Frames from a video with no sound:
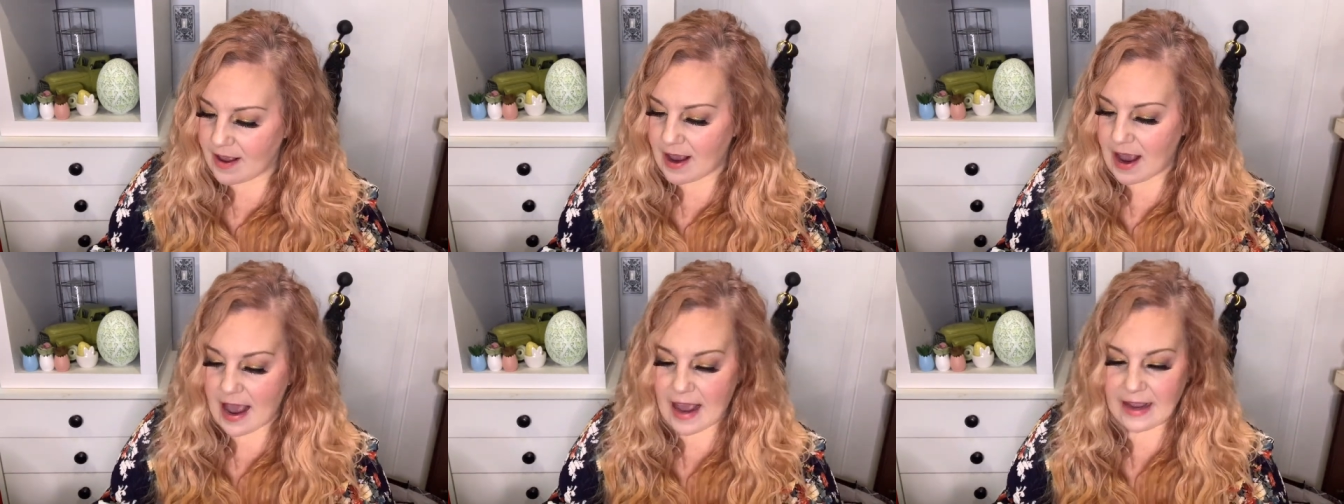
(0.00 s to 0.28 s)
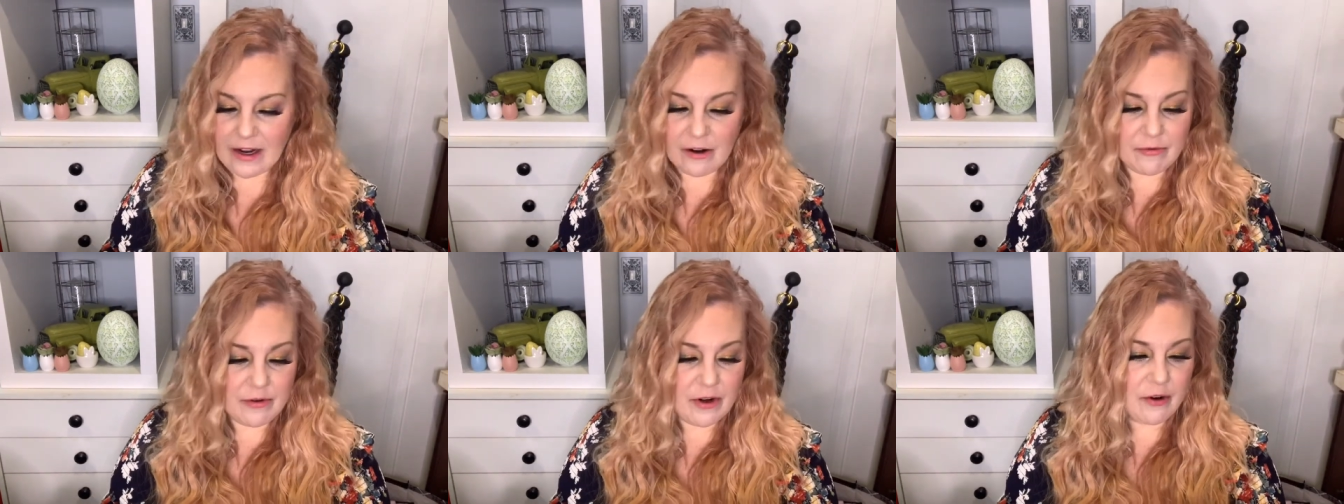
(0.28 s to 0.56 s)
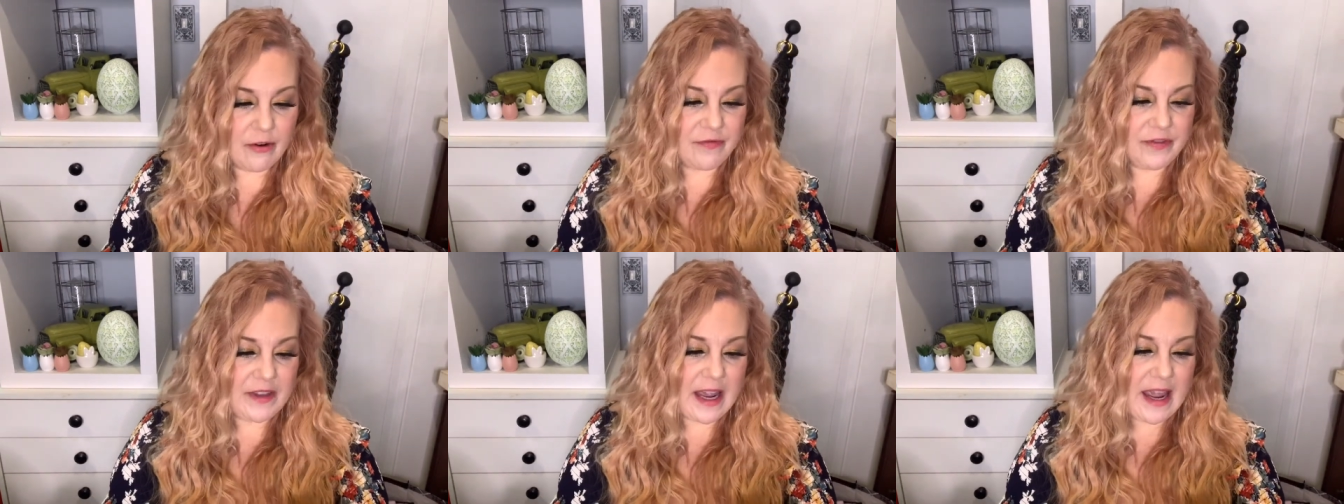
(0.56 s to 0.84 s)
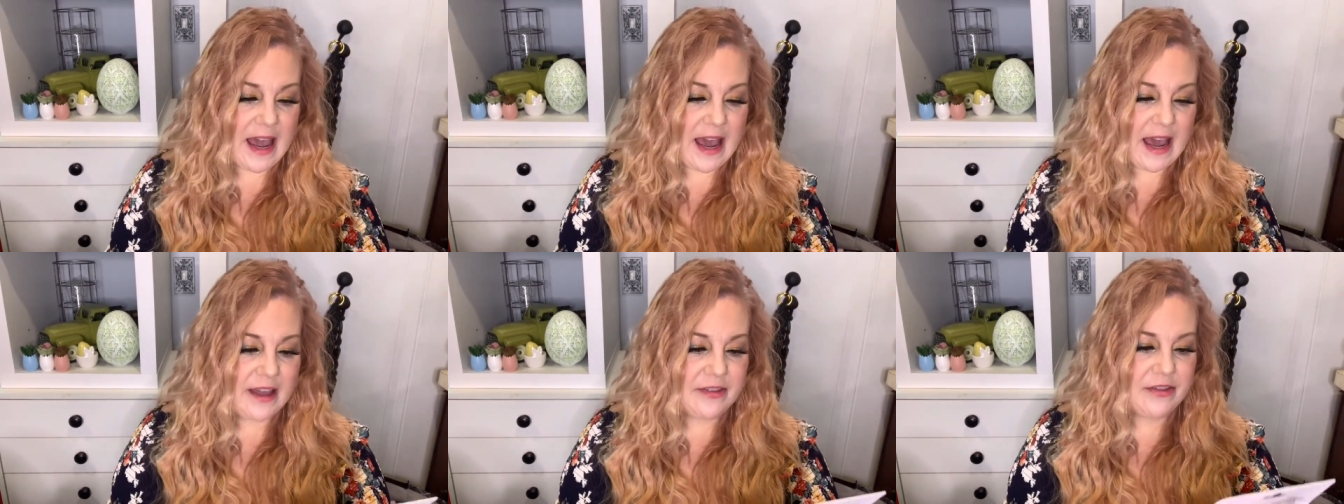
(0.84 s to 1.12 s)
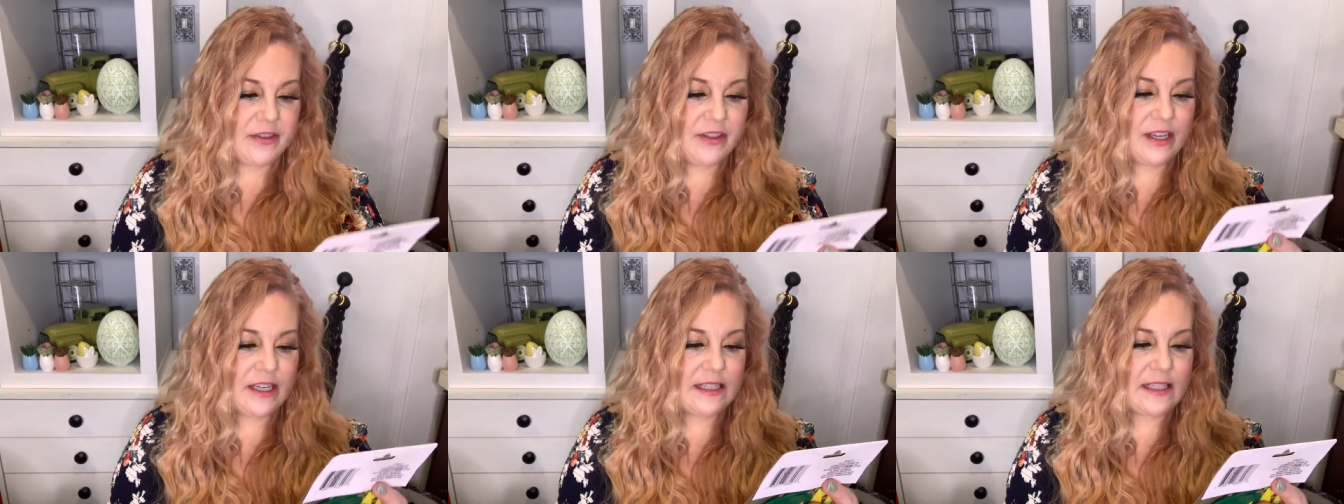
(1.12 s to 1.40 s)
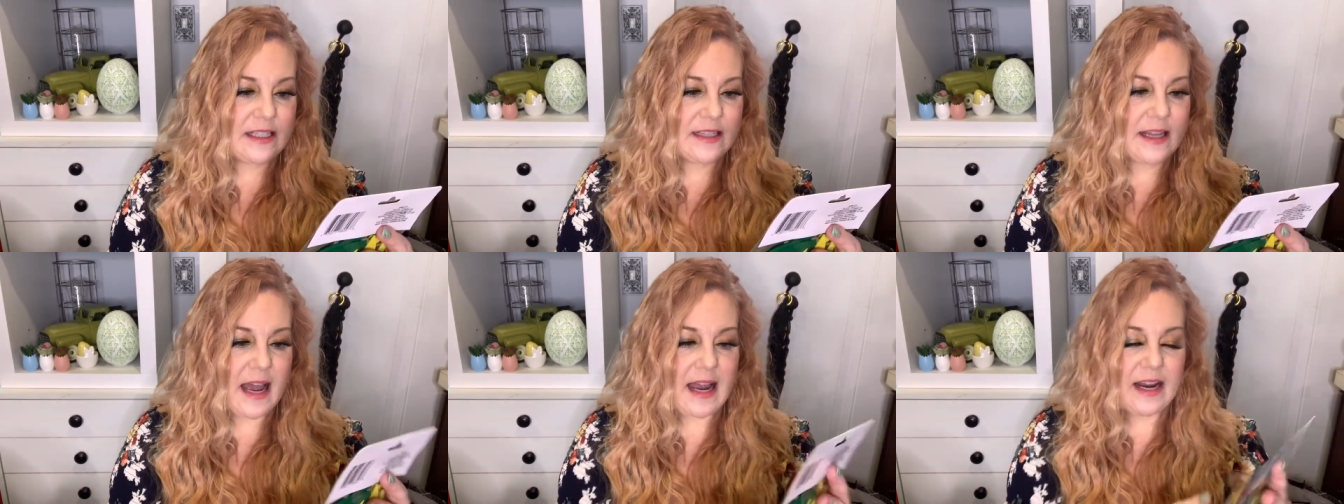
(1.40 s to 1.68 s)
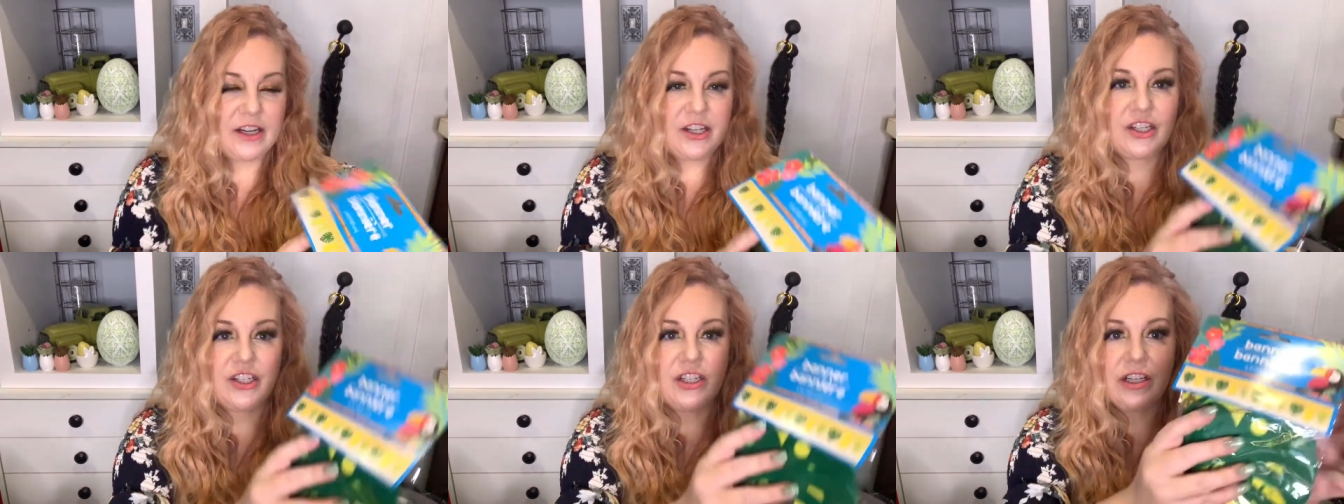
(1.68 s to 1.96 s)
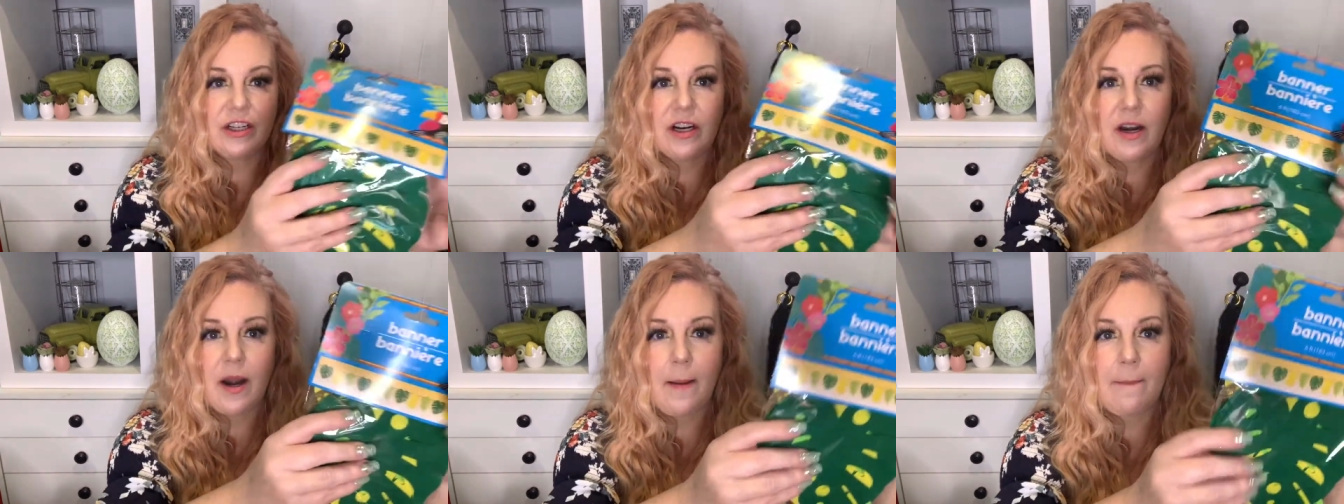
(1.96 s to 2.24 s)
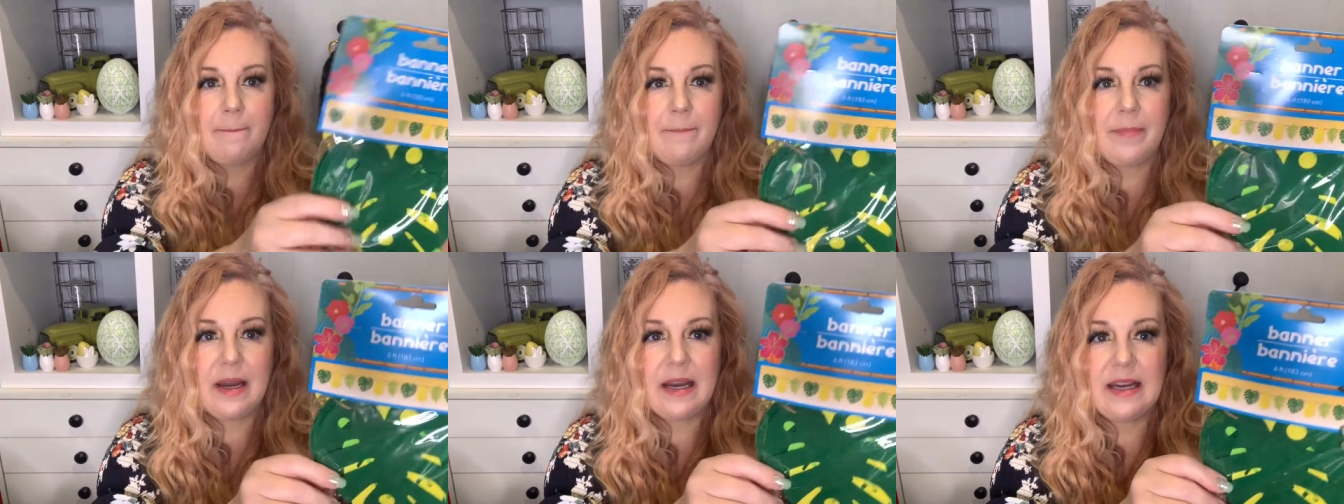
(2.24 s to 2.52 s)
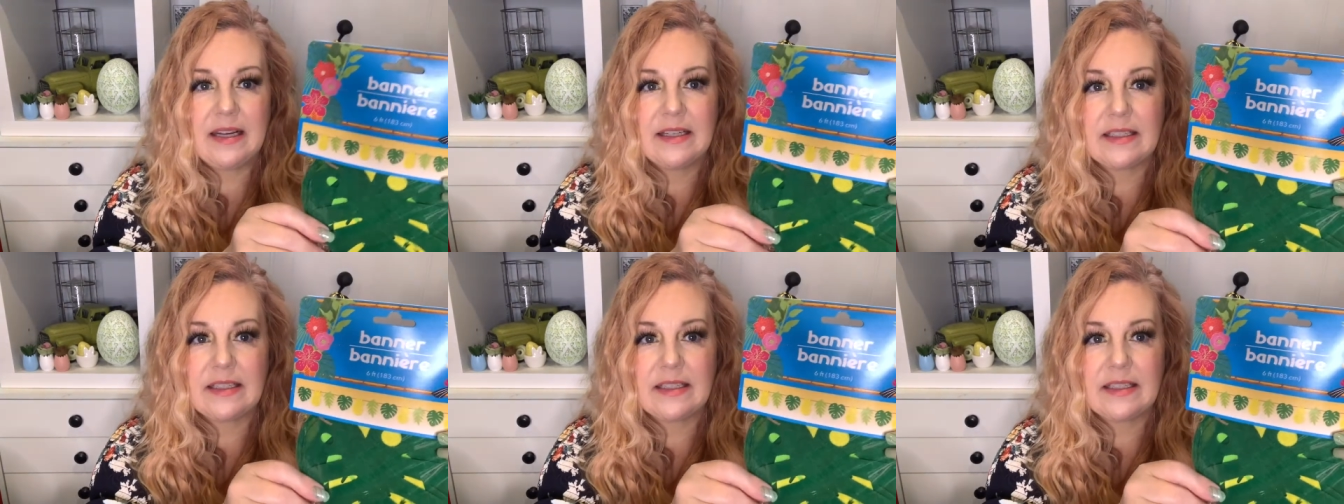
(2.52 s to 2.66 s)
I don't know if they had this last year, but